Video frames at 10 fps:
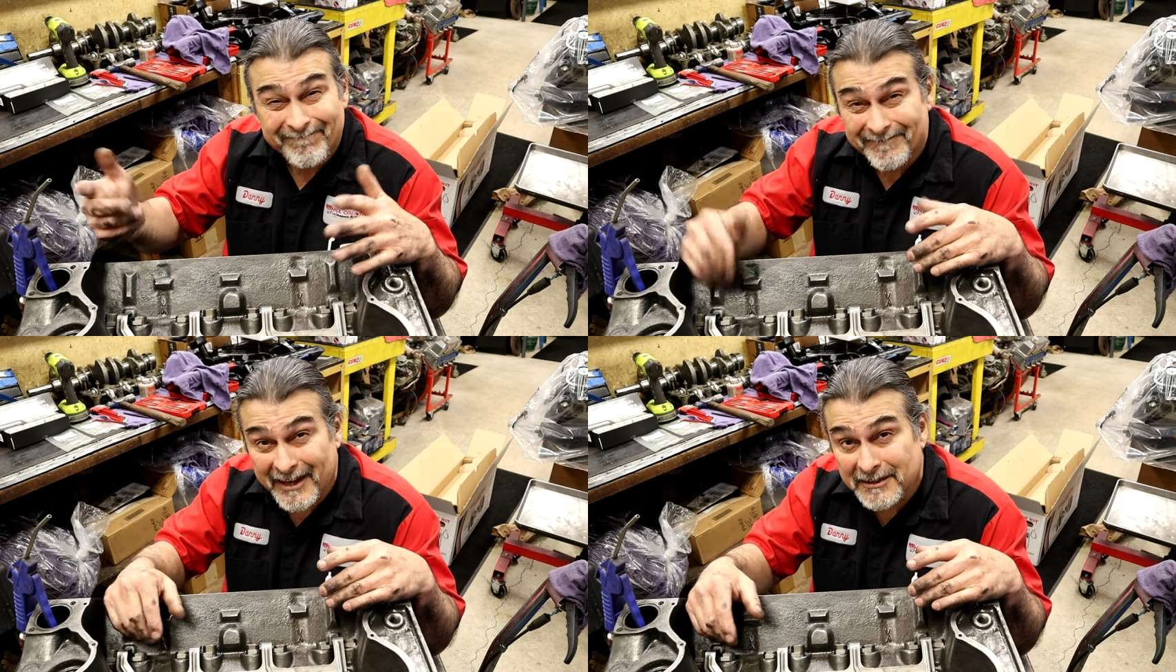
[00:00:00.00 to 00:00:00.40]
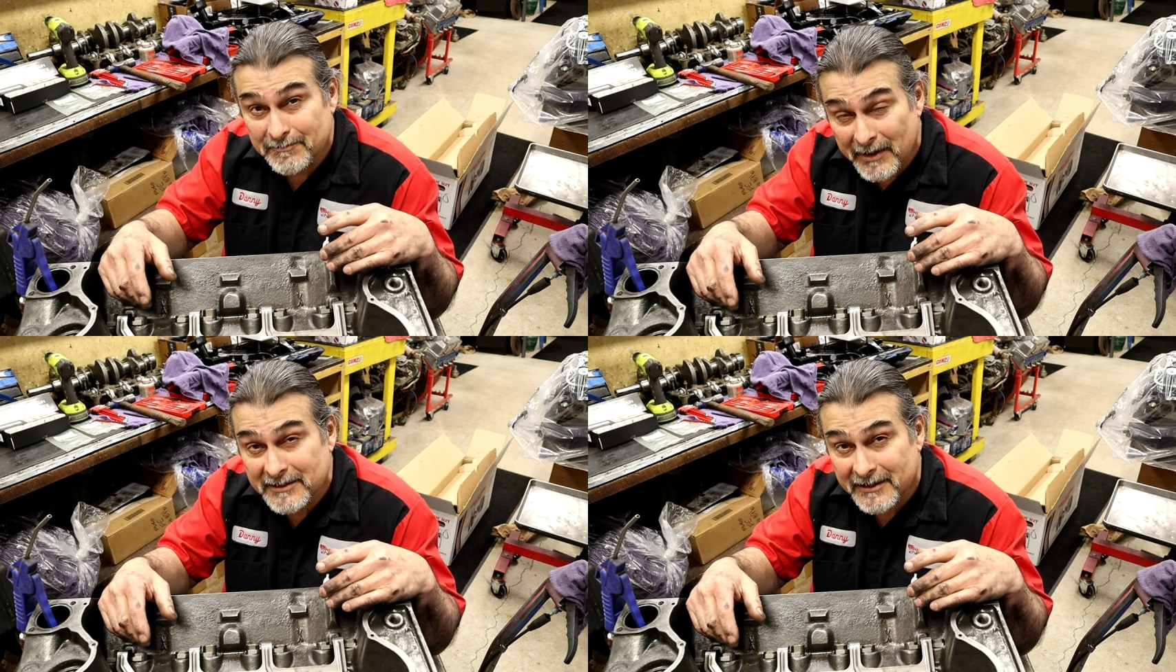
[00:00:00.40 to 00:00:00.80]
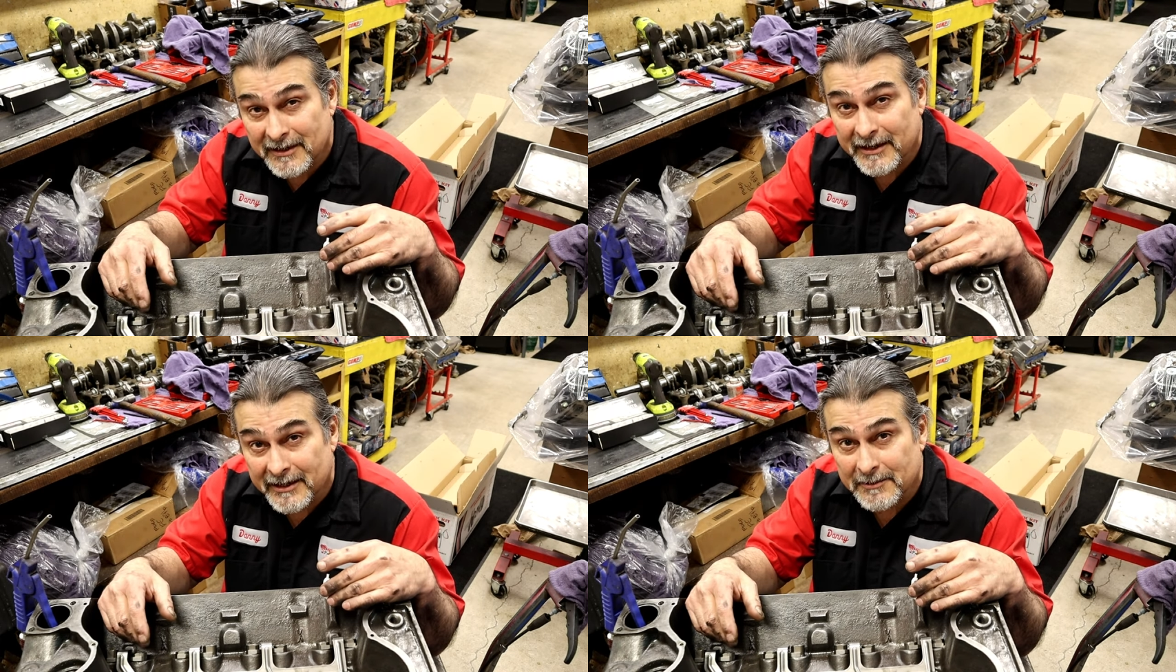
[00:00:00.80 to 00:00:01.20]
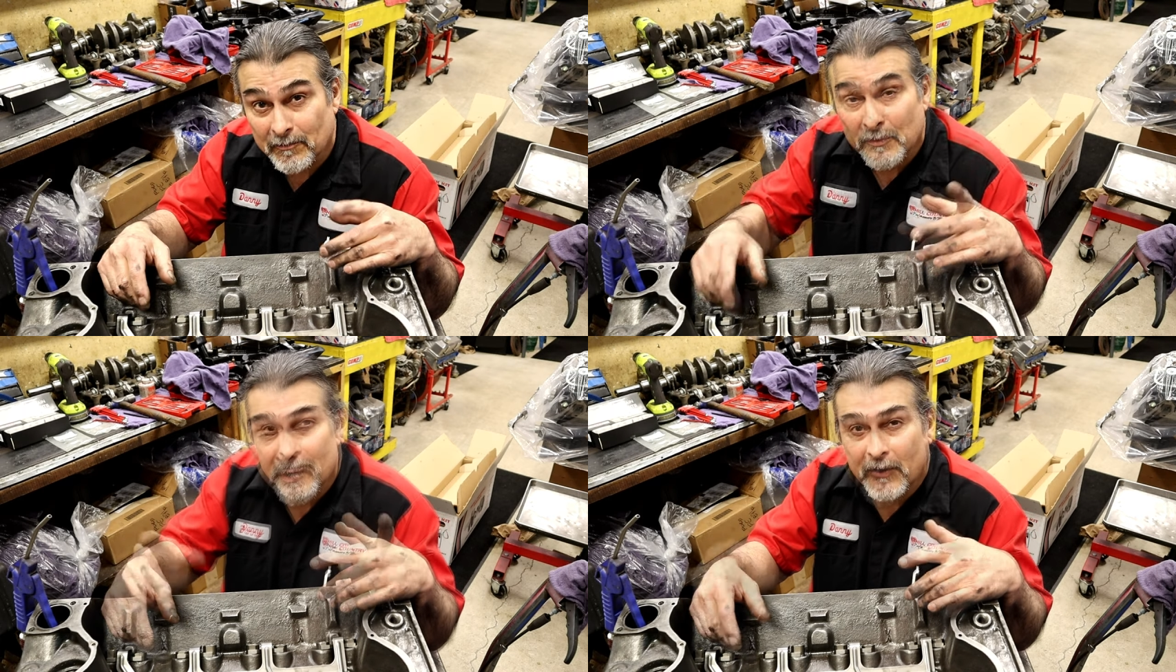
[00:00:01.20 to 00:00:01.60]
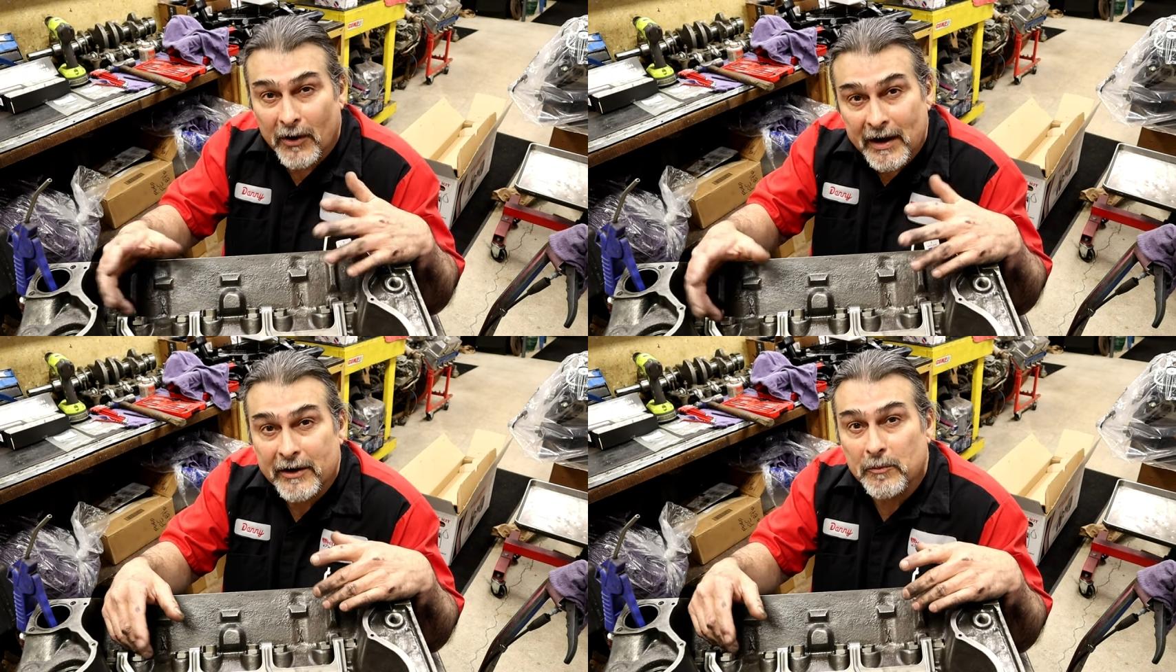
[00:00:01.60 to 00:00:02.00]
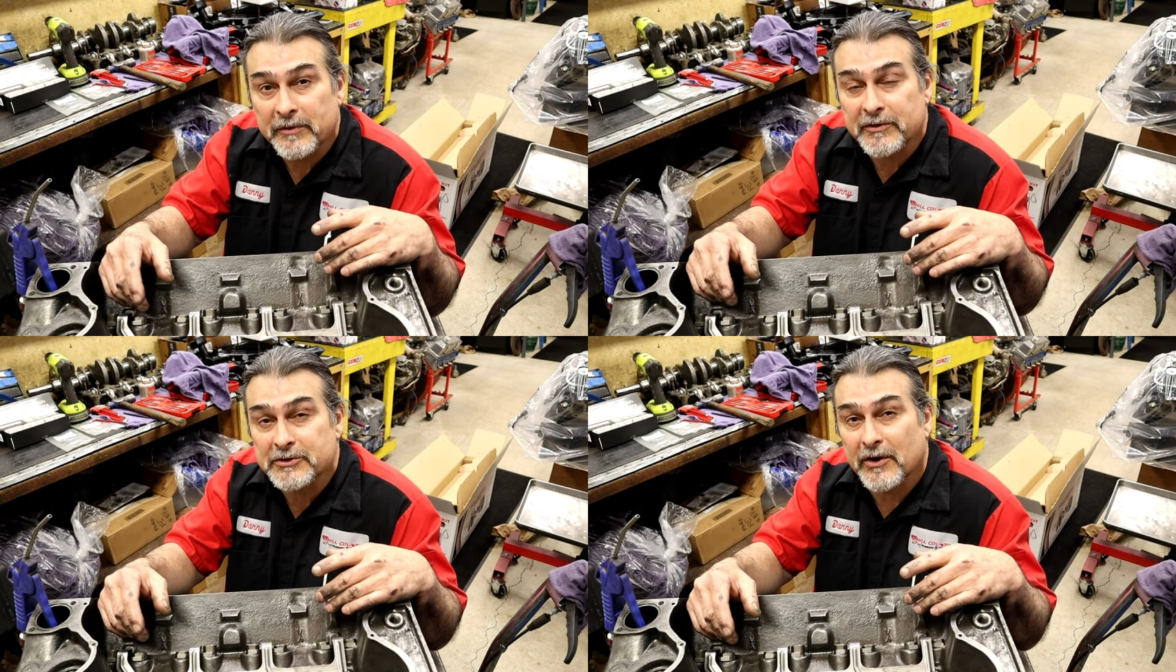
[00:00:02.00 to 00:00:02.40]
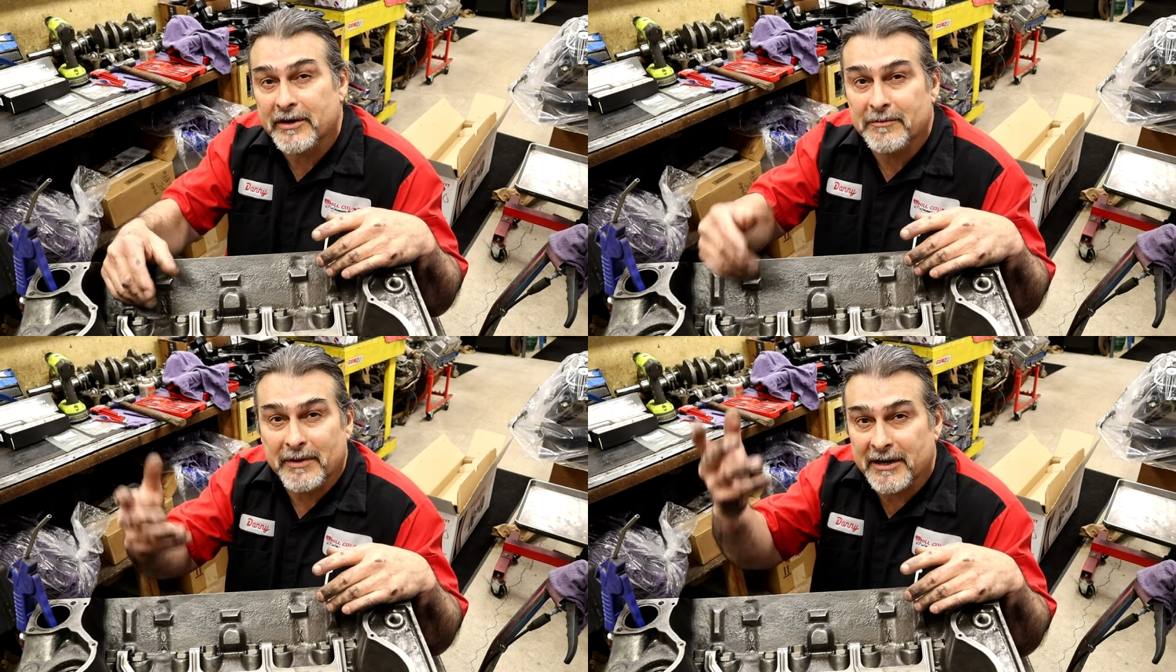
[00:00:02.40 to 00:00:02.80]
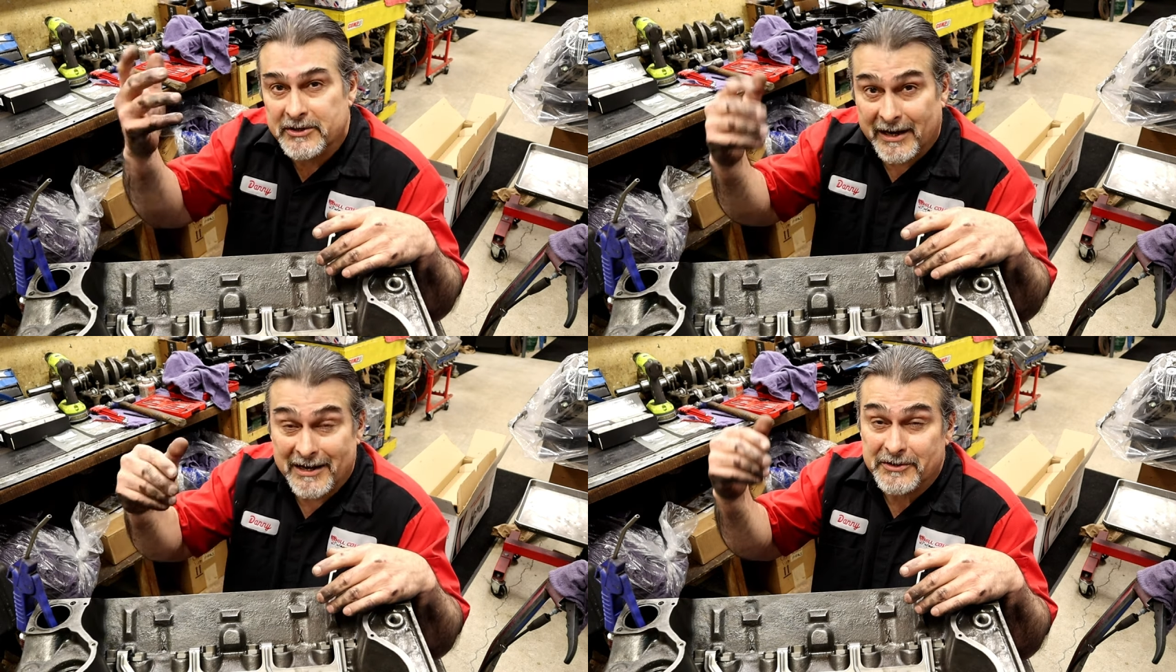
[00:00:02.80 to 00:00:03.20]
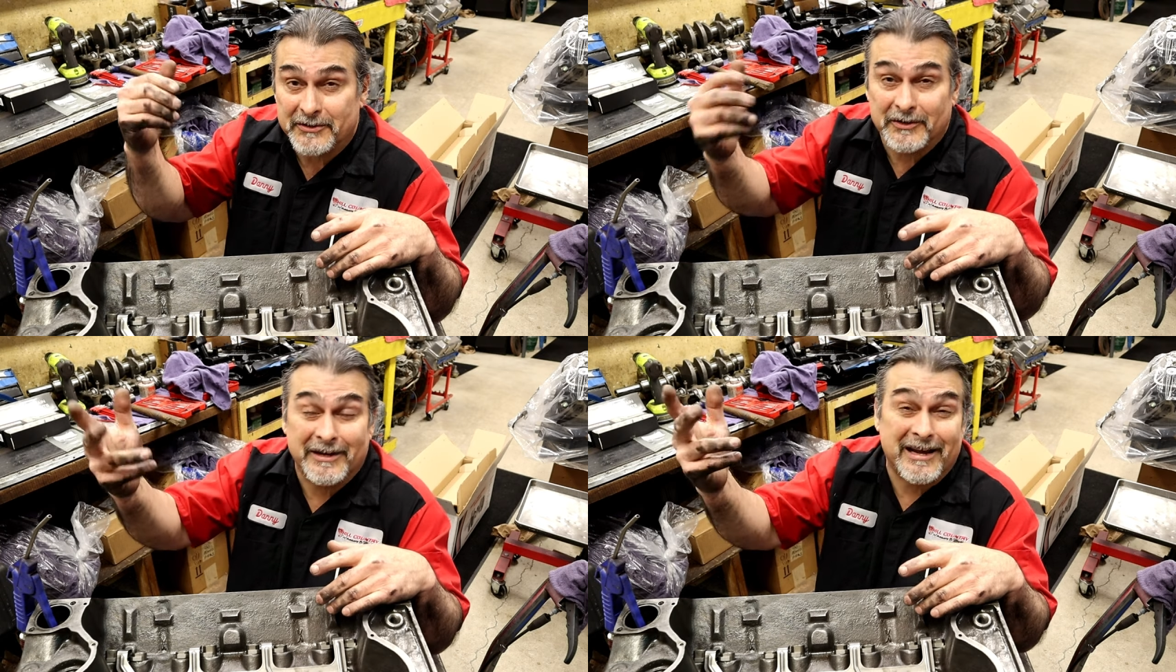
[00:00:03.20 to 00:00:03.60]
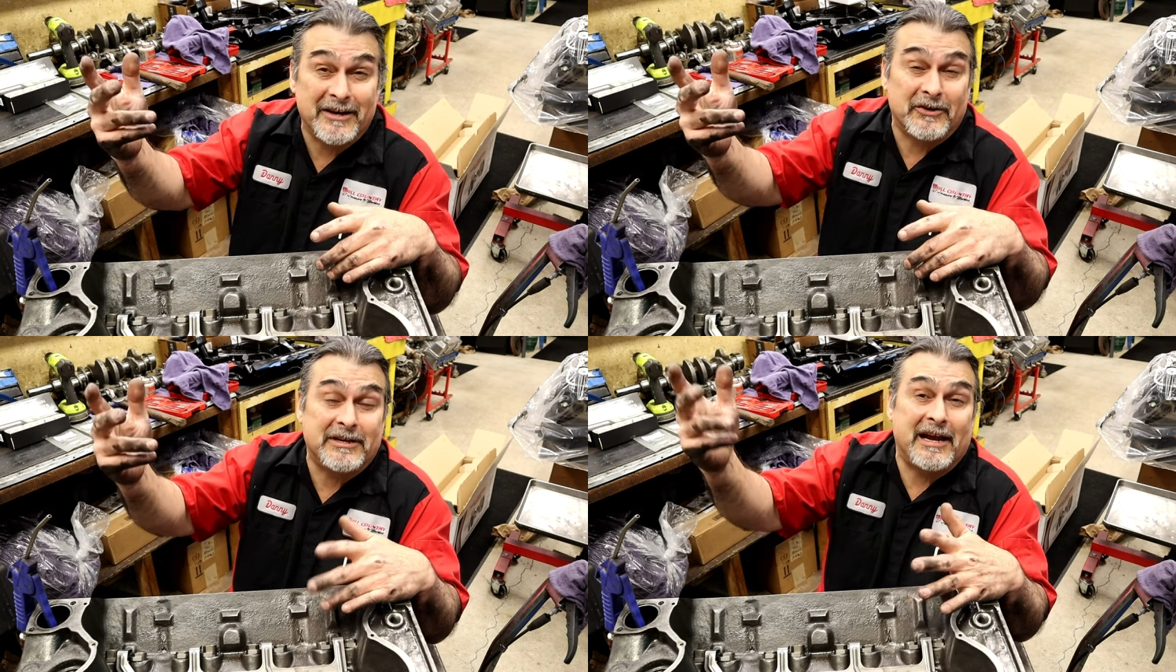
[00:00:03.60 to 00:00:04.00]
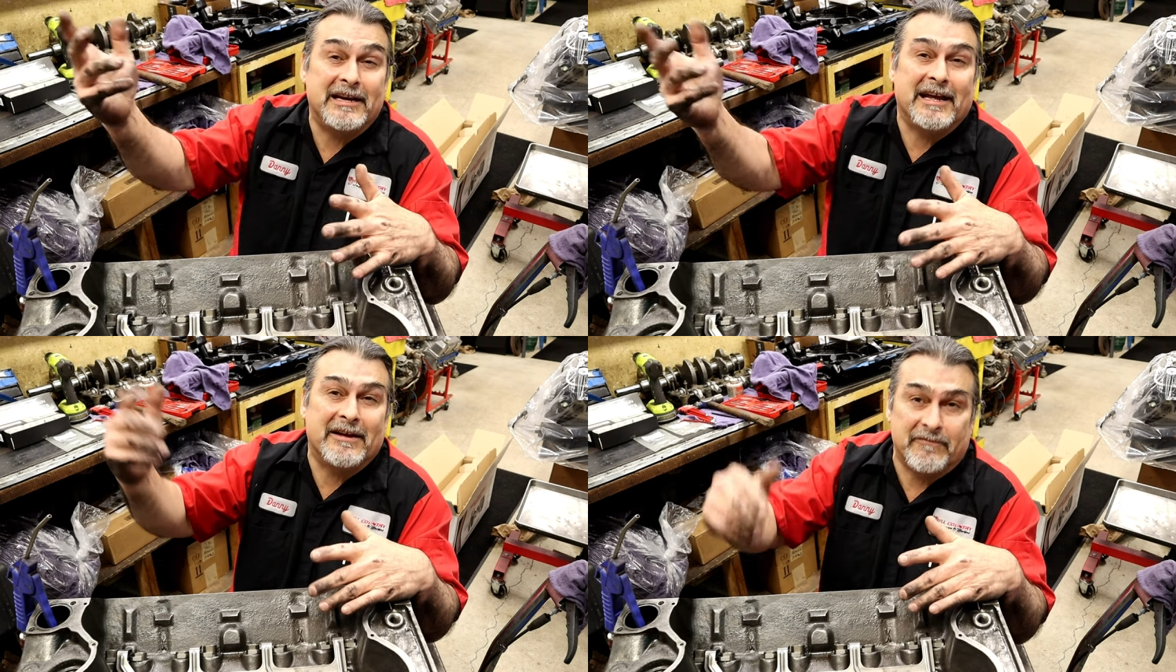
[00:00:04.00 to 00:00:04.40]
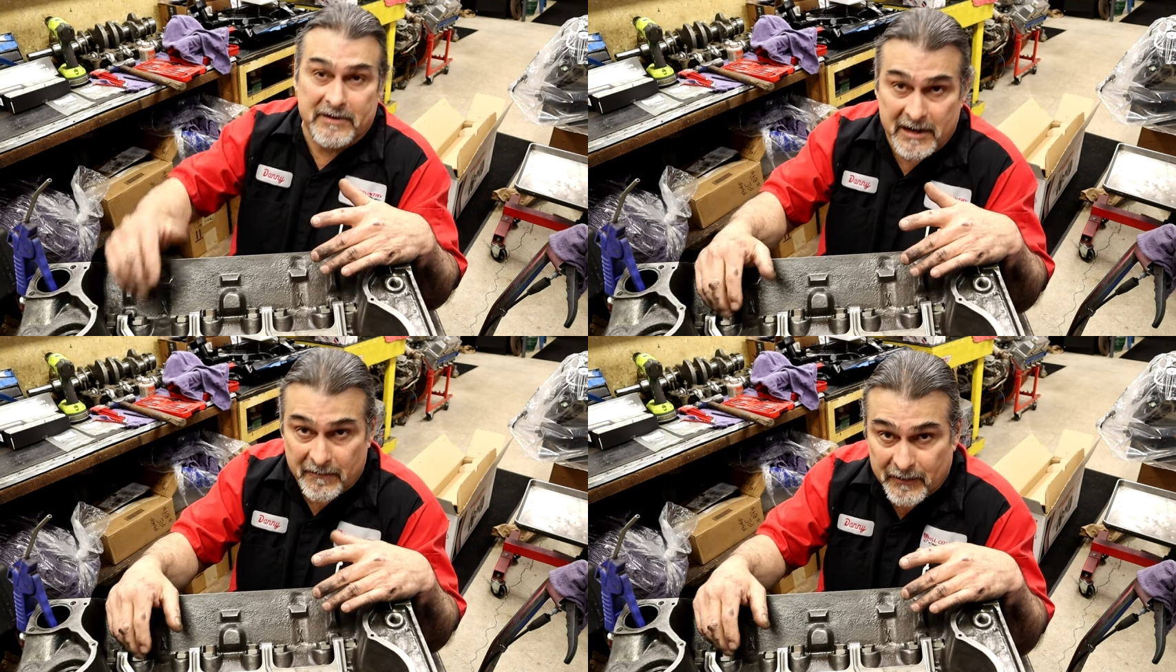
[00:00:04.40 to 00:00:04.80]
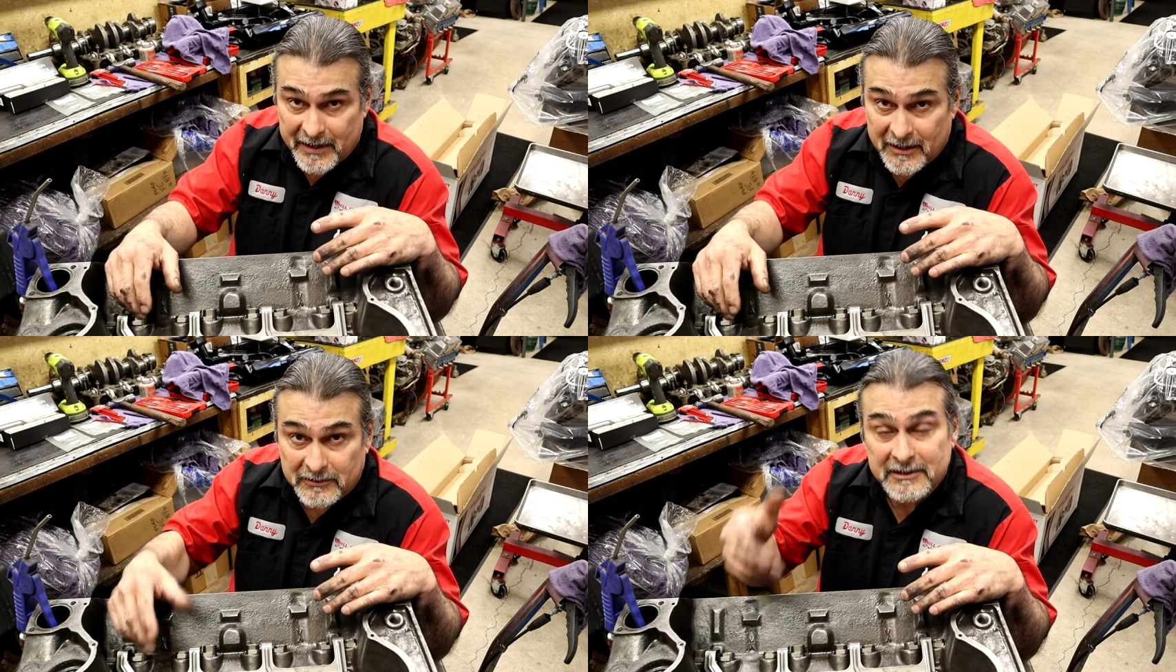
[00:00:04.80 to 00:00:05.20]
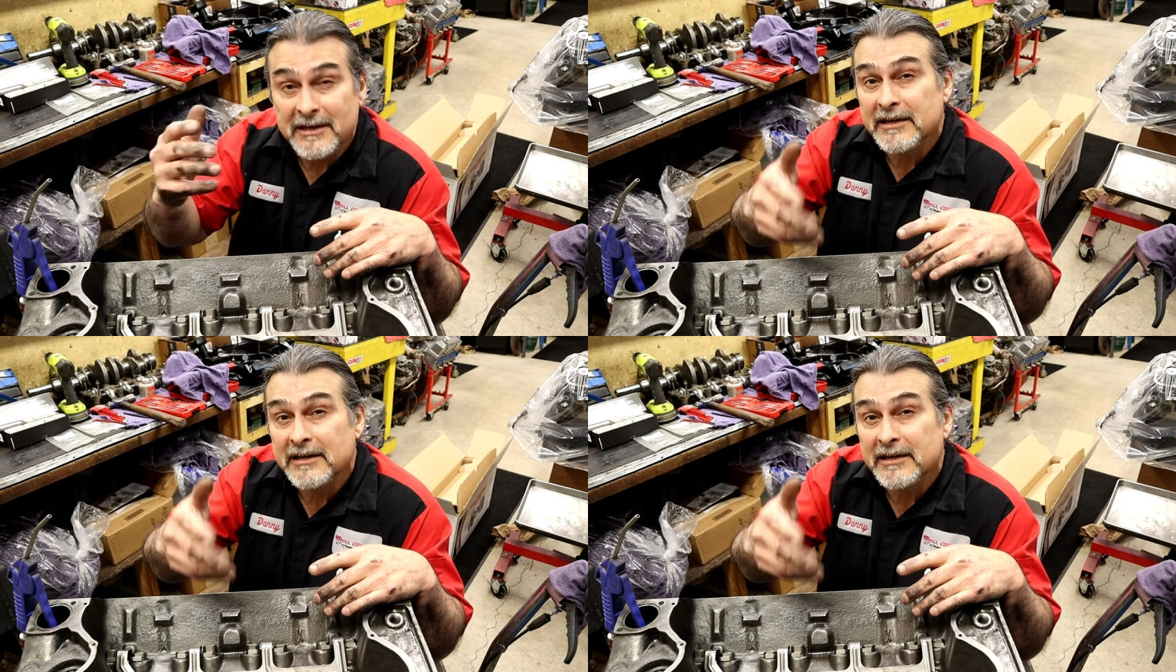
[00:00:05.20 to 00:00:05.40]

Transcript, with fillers: That's basically it. All right, hope you've enjoyed it. Been educational, entertaining, if nothing else.